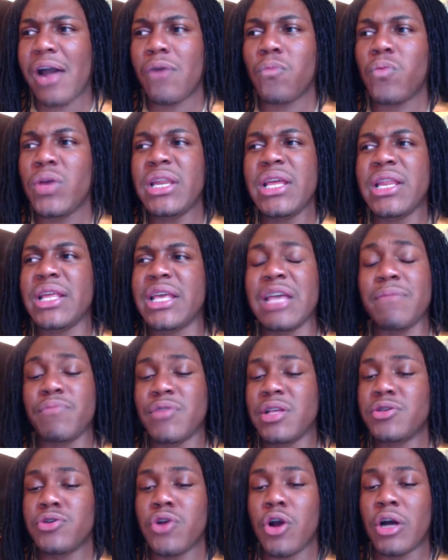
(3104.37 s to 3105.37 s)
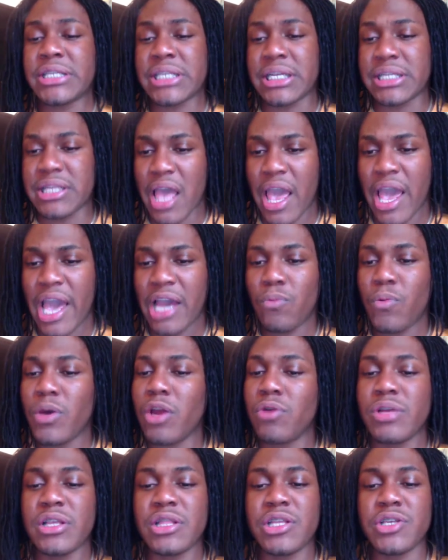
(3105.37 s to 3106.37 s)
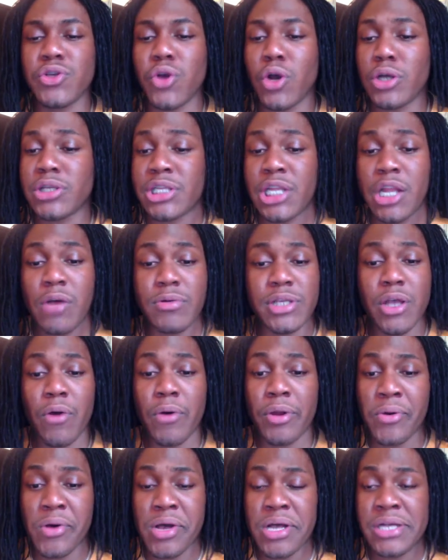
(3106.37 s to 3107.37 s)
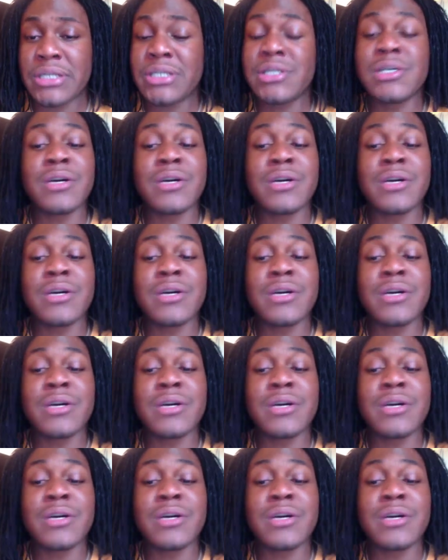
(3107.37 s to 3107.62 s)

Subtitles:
we need to keep these girls contained. We don't need these girls to know what's going on.